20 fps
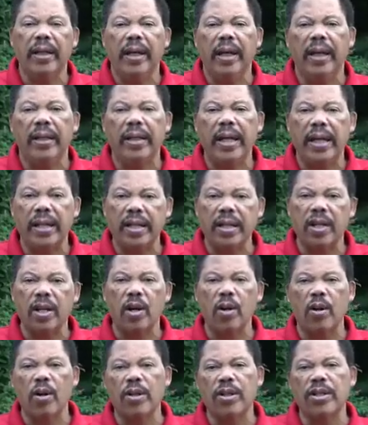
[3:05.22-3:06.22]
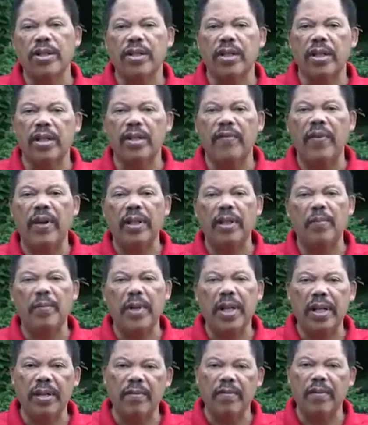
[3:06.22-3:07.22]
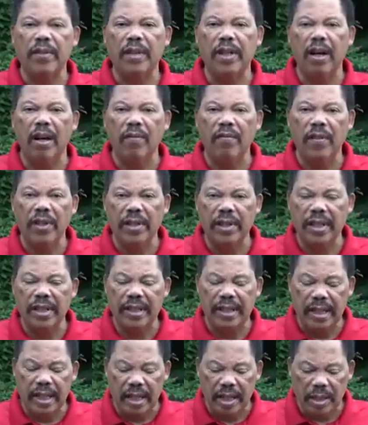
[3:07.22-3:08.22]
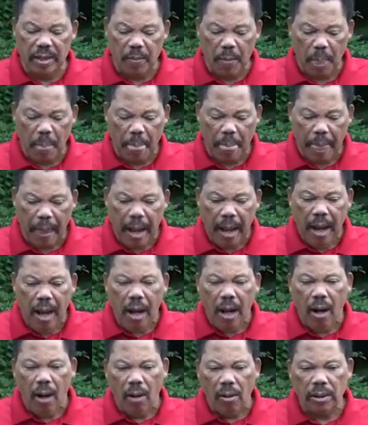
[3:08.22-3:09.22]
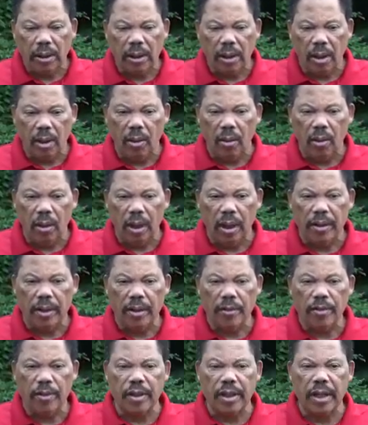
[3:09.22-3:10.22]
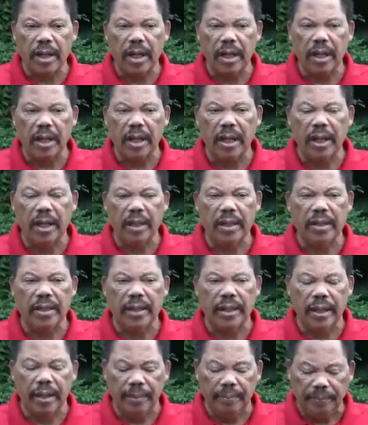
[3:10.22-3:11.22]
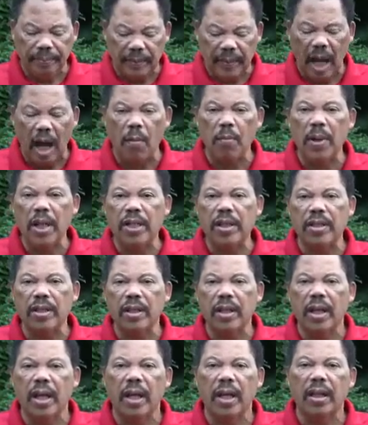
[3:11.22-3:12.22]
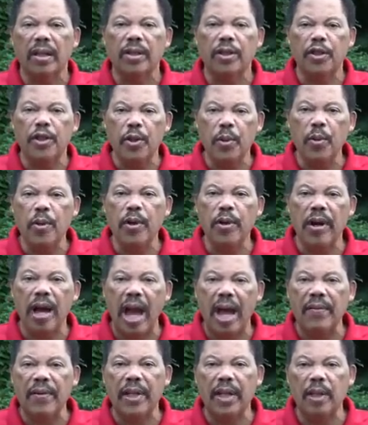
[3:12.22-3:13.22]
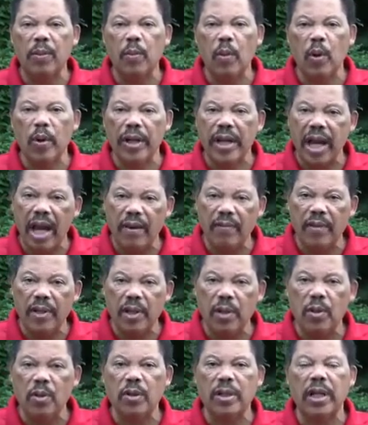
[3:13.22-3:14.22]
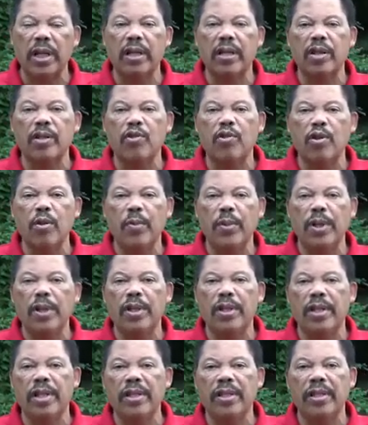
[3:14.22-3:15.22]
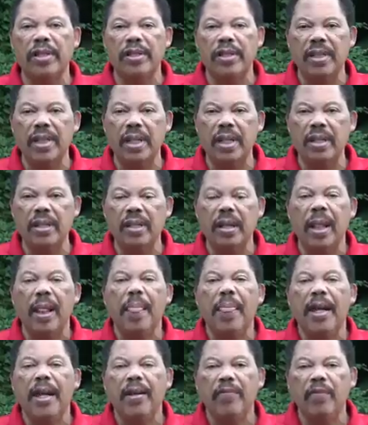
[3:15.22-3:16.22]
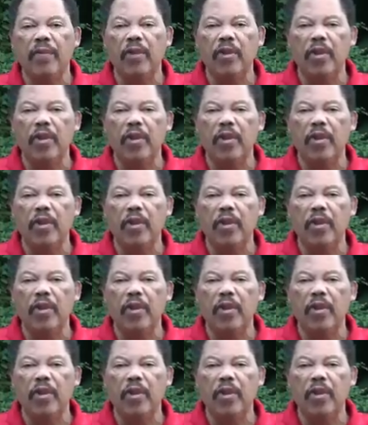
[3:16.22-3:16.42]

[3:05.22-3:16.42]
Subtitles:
and that encourages the development of the disease. Also, another thing is how much dew you're having in the morning. Heavy dews can contribute to this disease. If your